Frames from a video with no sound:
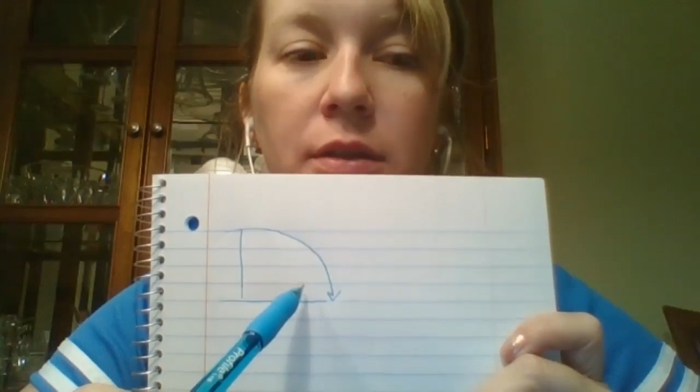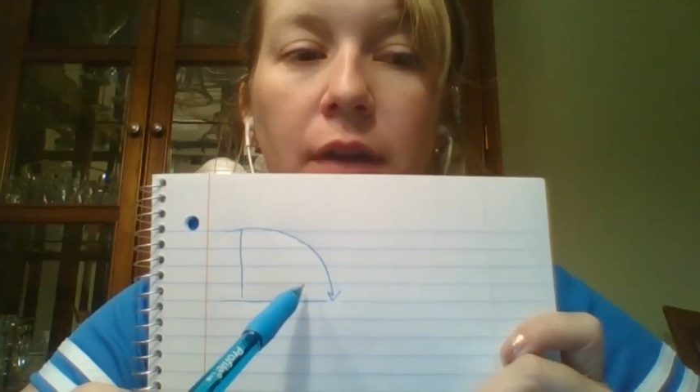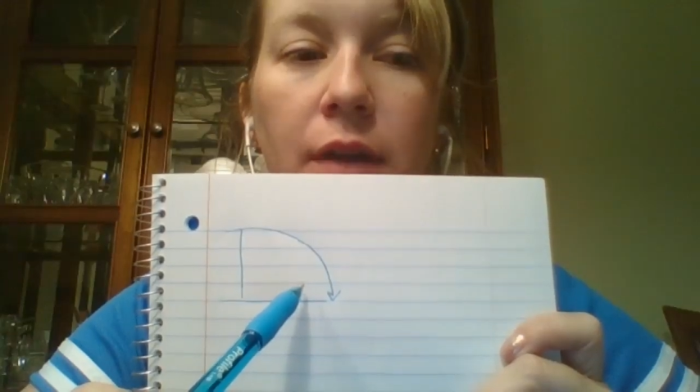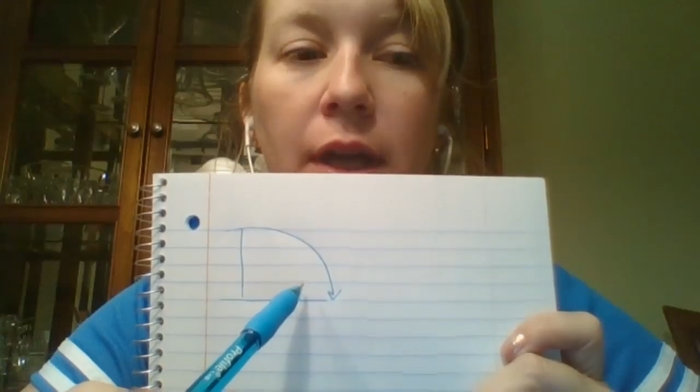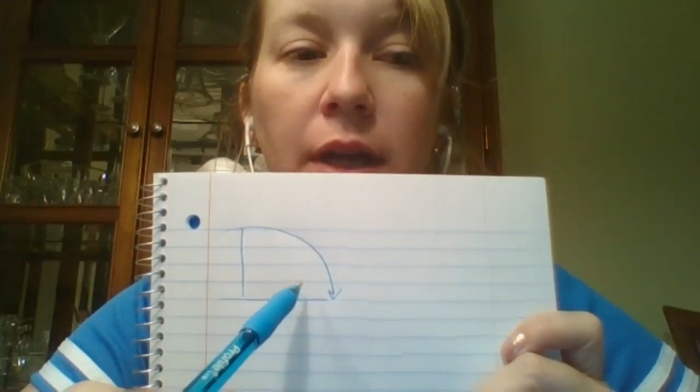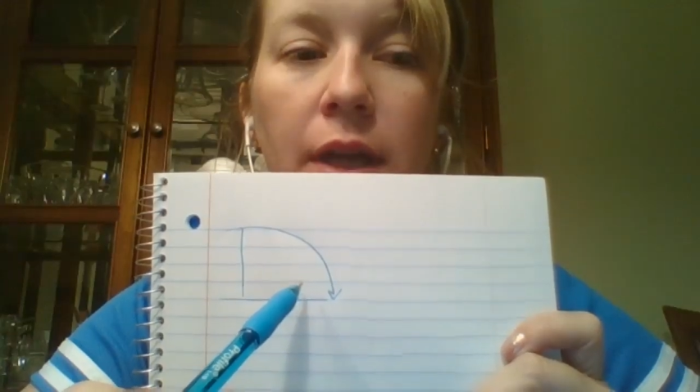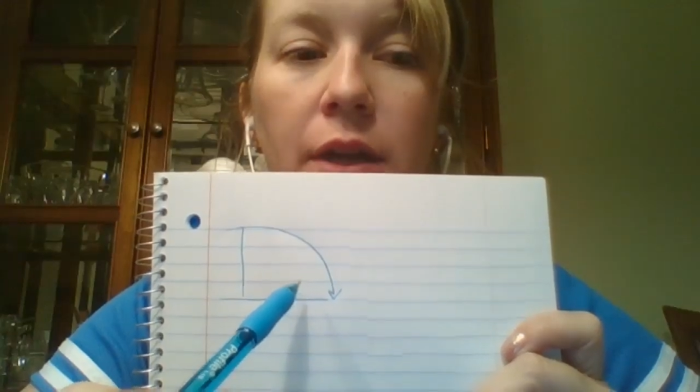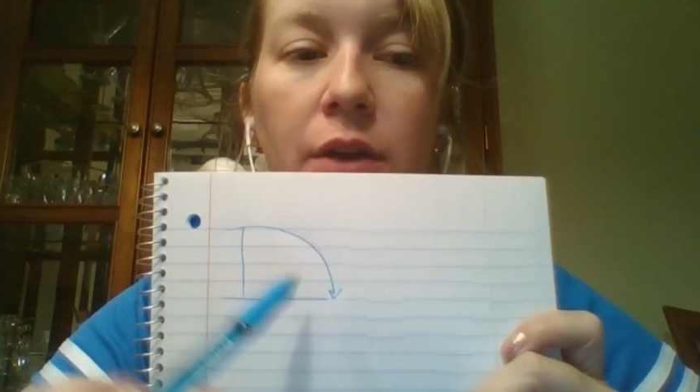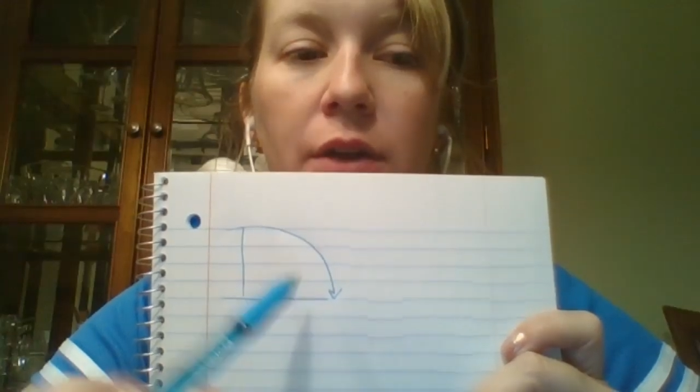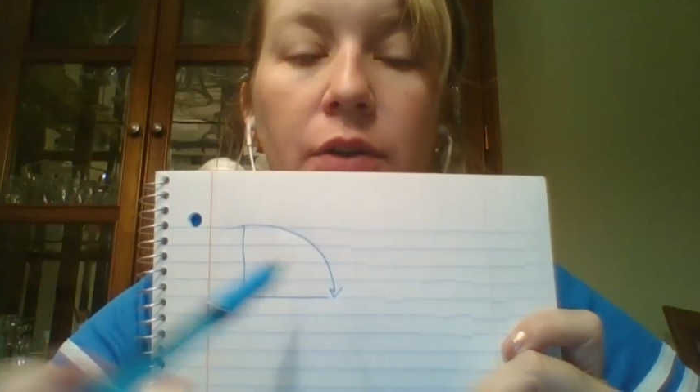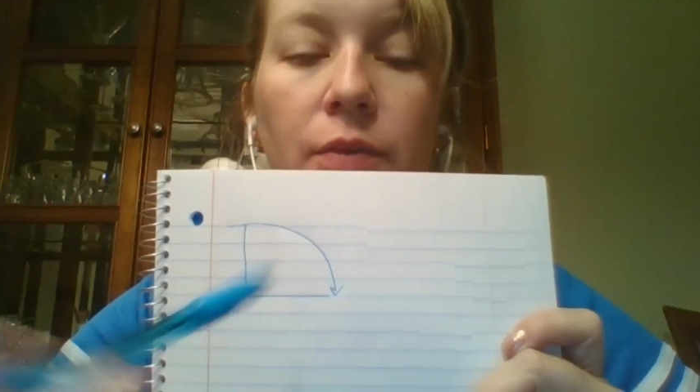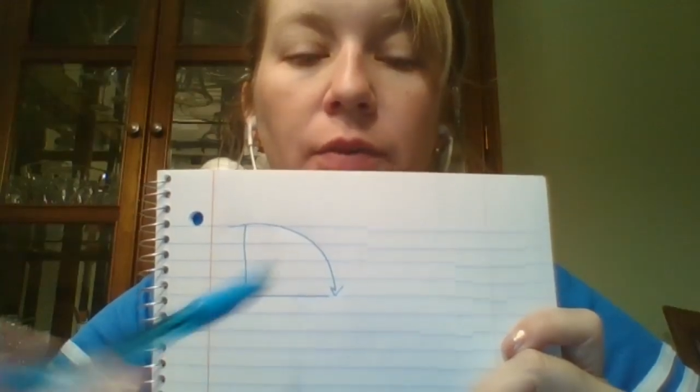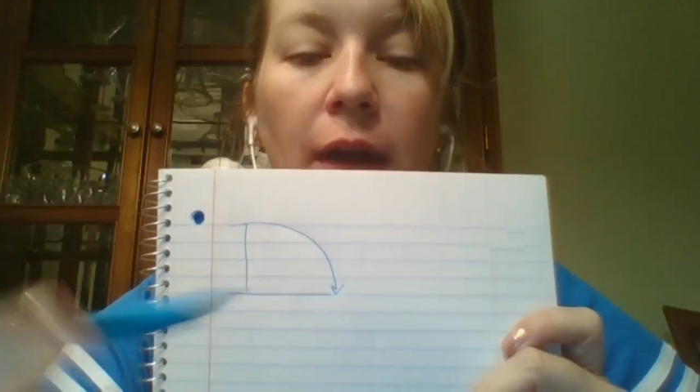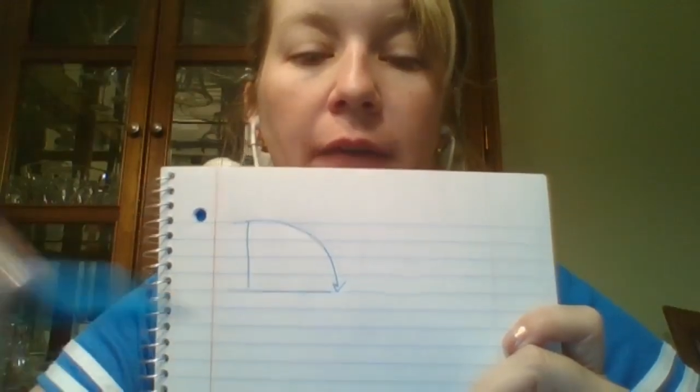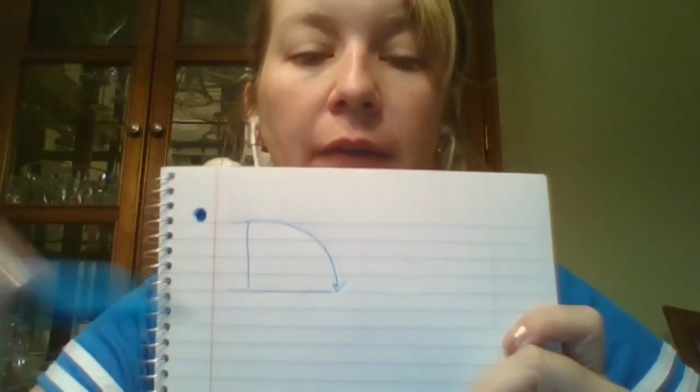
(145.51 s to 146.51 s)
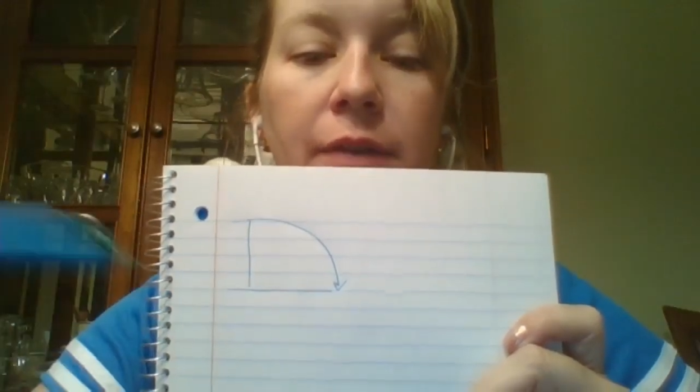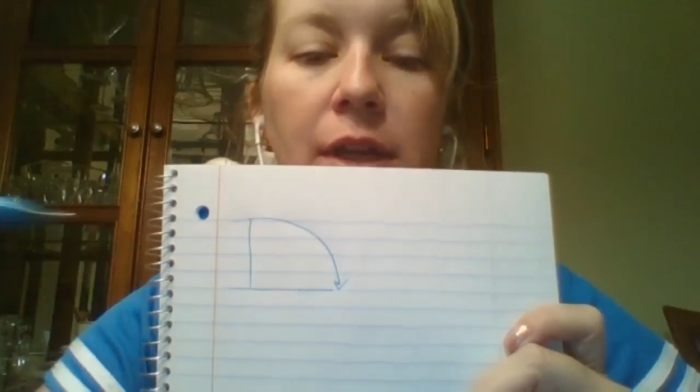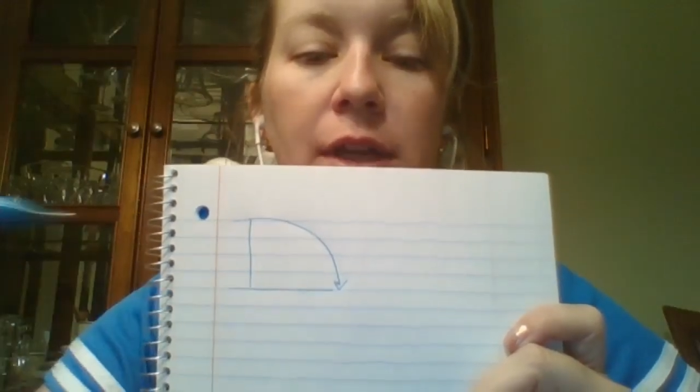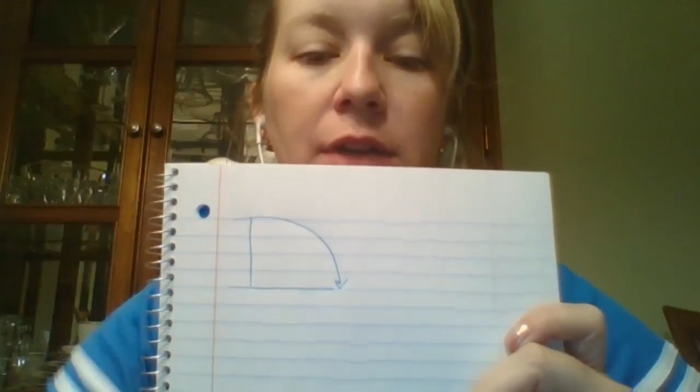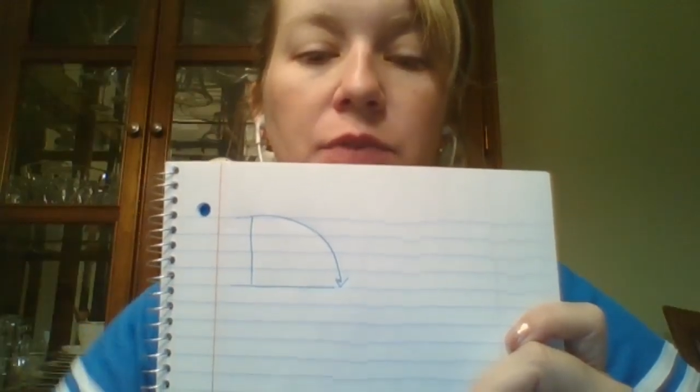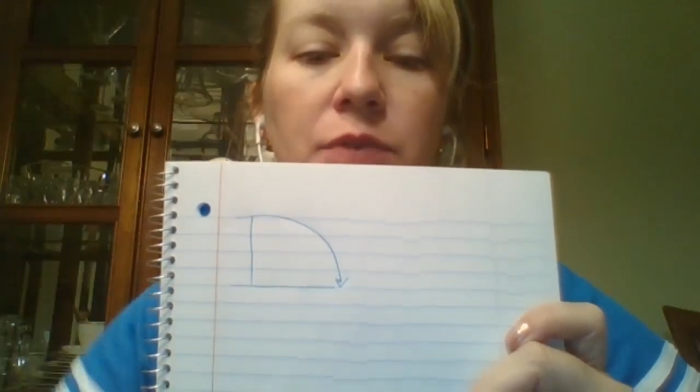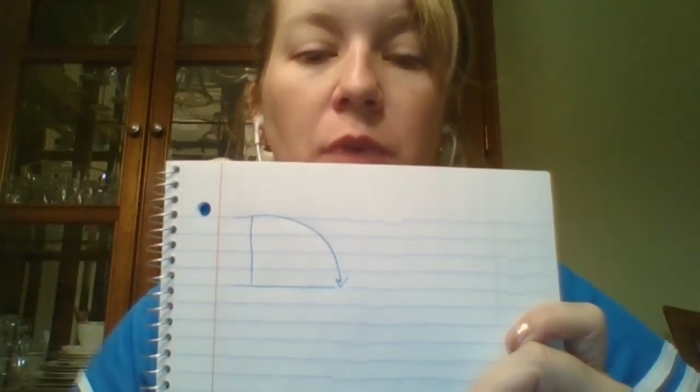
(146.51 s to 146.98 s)
Okay,
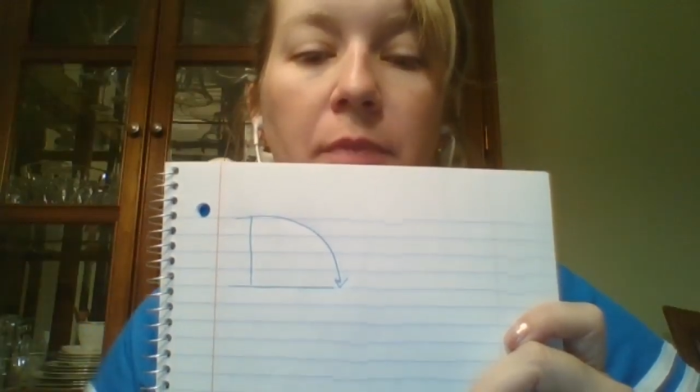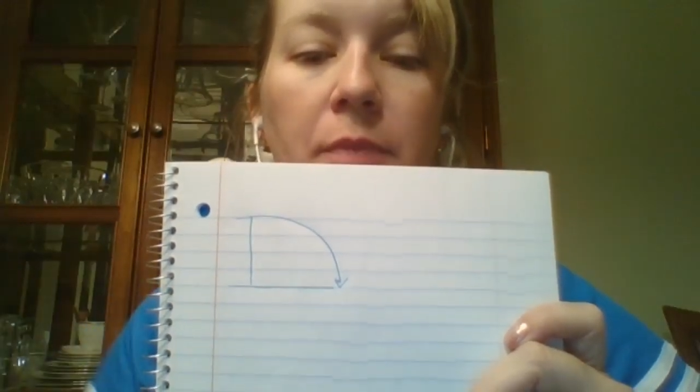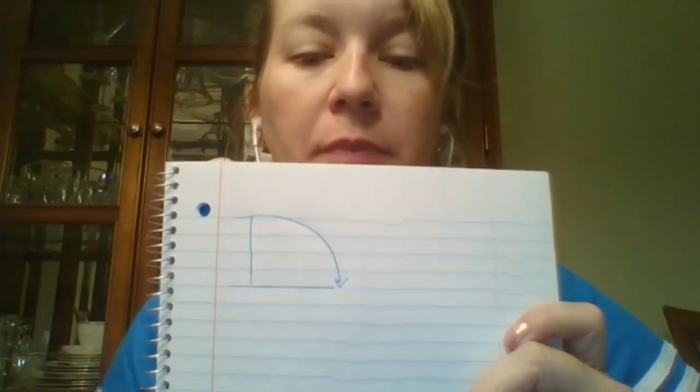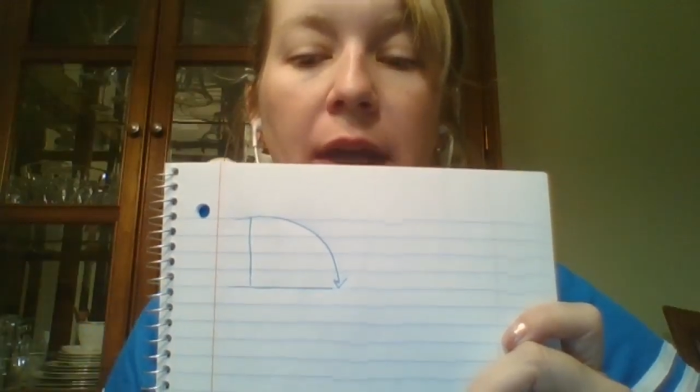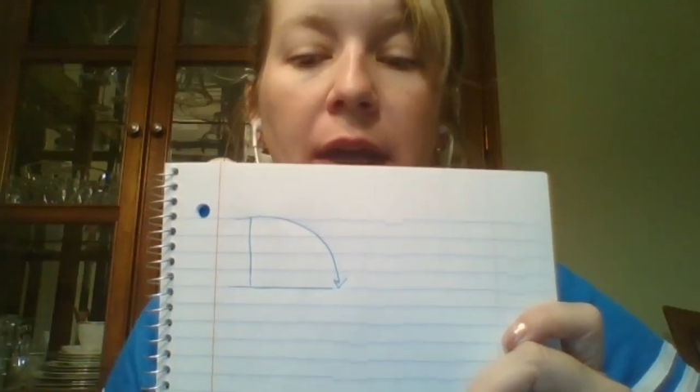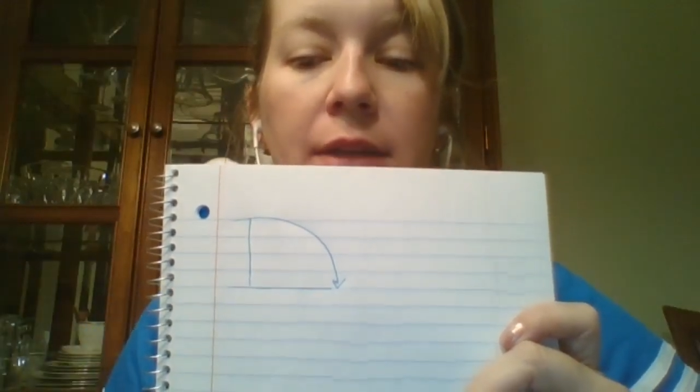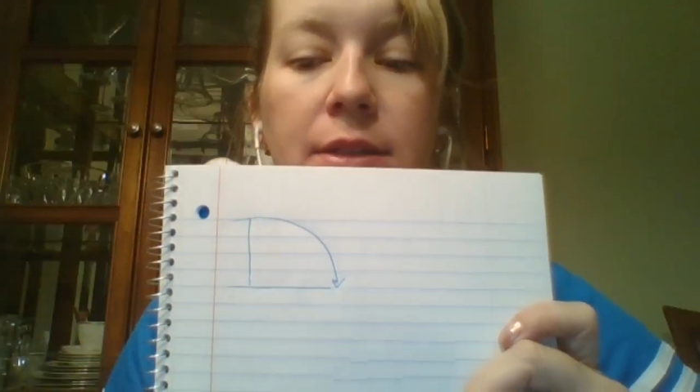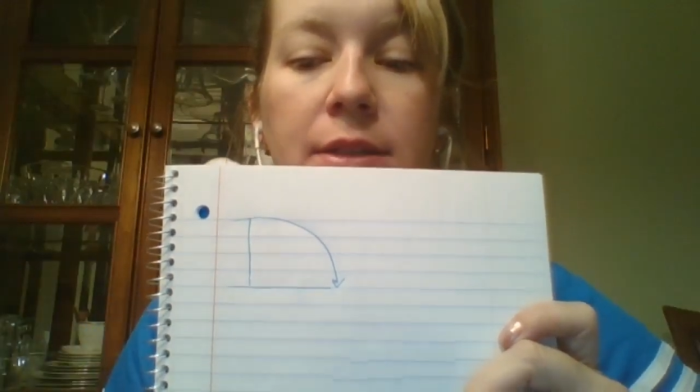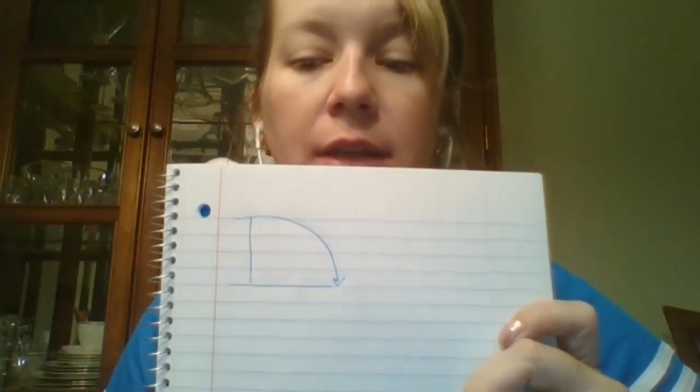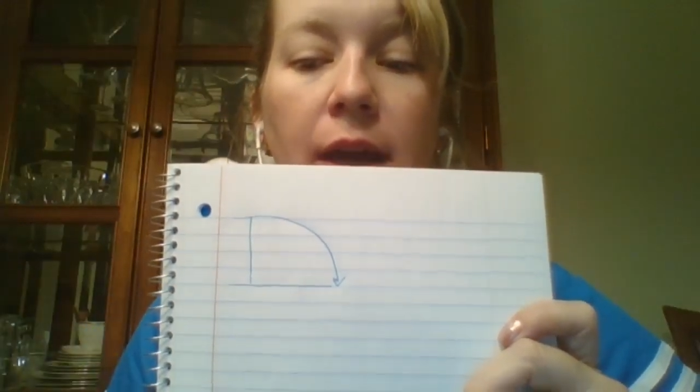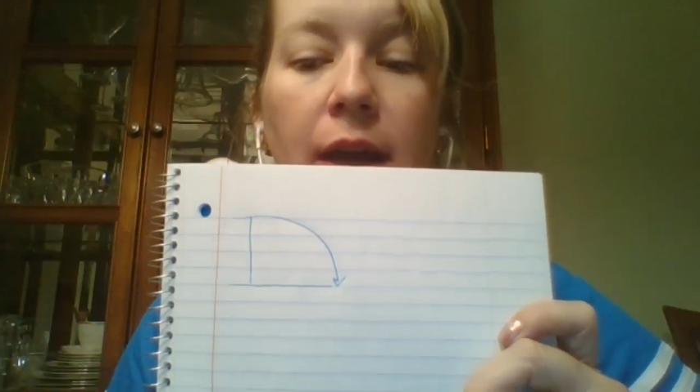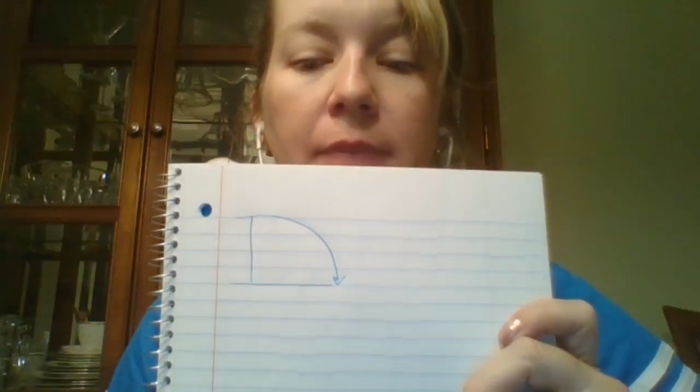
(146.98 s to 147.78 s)
gravity is what makes the